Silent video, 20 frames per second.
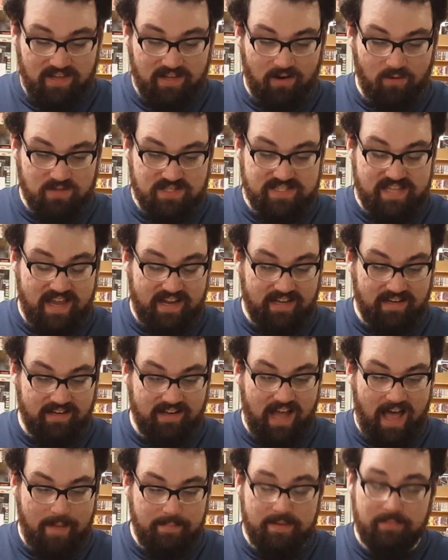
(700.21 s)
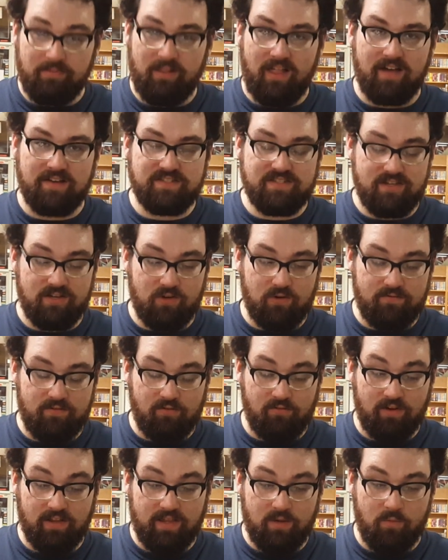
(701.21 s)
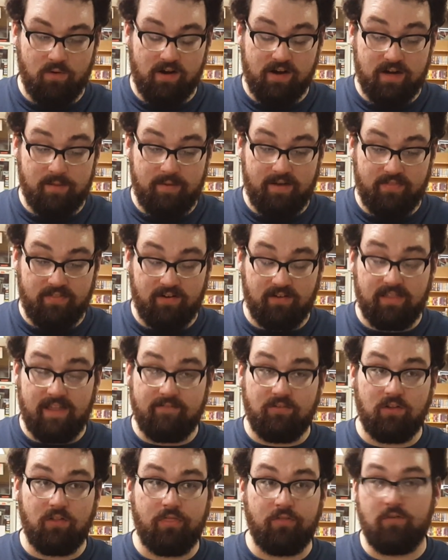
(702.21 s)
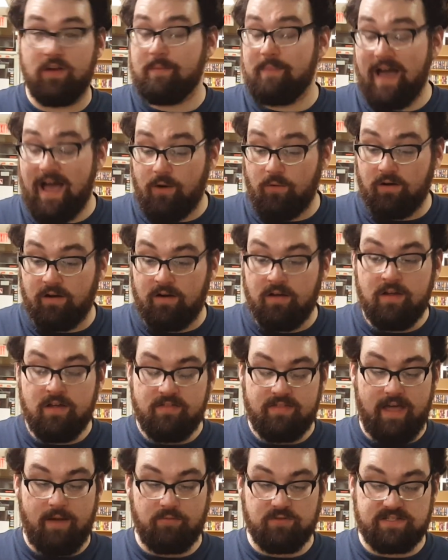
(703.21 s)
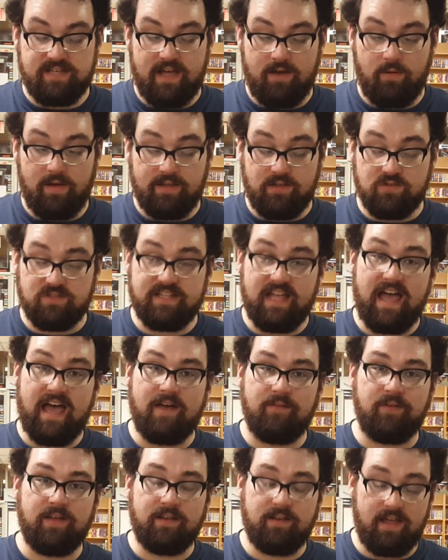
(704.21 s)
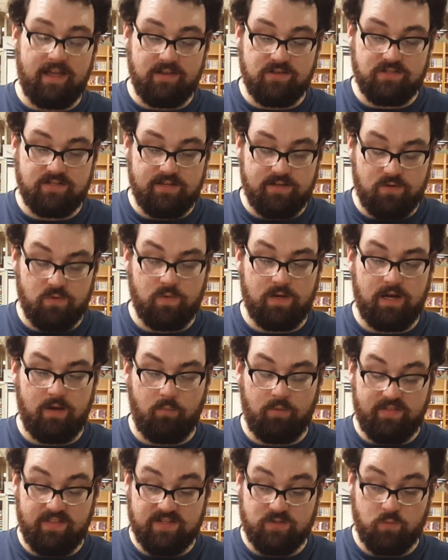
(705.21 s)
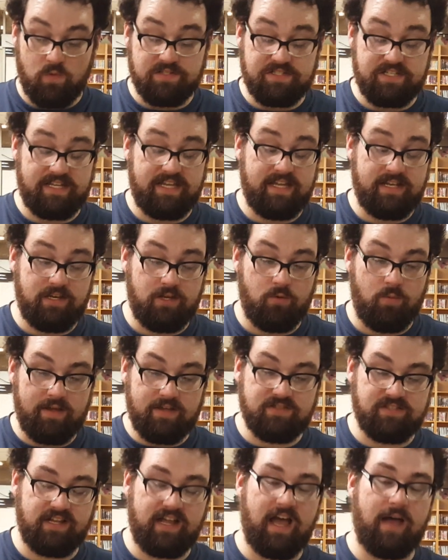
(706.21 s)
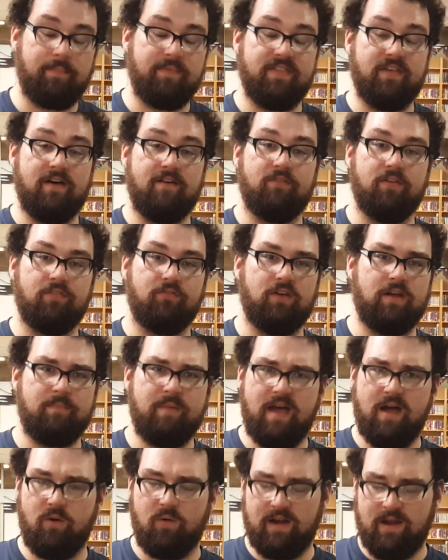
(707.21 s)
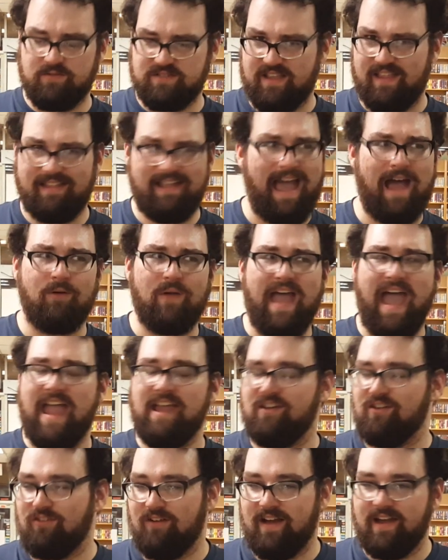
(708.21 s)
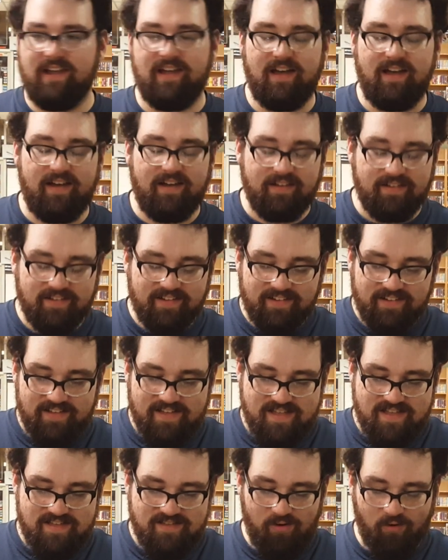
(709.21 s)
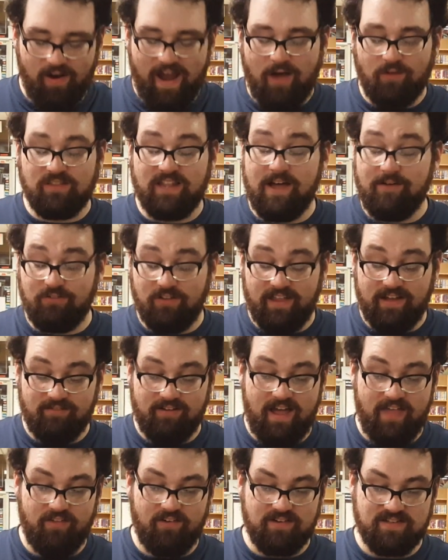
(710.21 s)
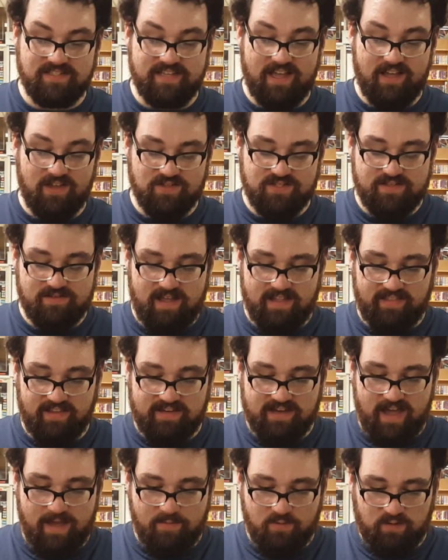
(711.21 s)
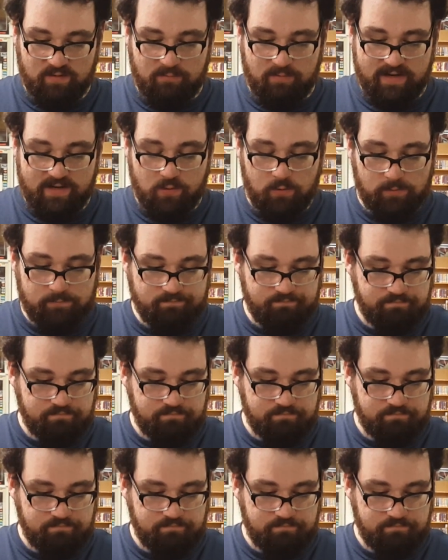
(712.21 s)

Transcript: can always tech in copy blocks too if you're really worried about their level 3 power. That was how I used to have it. I used to, when this was a Ginyu, I used to copy the level 3 power and I was out angering, or out leveling rather, cells at the time. It was pretty cool.